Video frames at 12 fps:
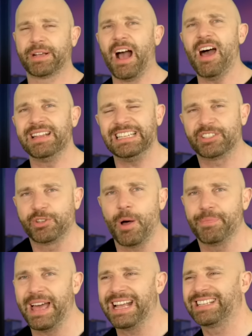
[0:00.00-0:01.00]
I kind of did
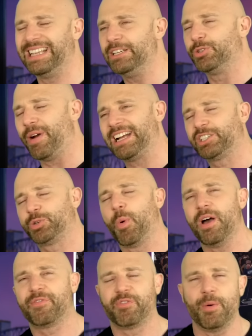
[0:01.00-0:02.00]
stop that because he dragged
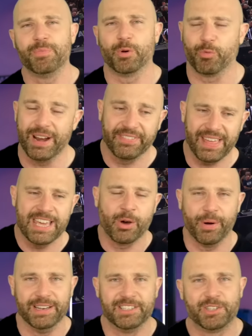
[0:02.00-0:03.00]
Swerve from the ring, and they
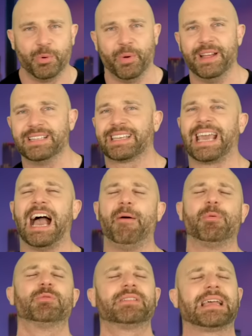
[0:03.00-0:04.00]
got into it as the
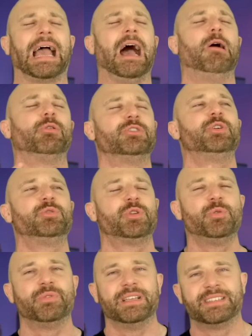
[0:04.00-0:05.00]
cowboy was like, How could you
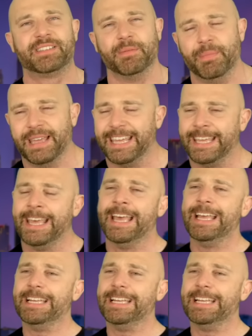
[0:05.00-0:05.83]
do this to me?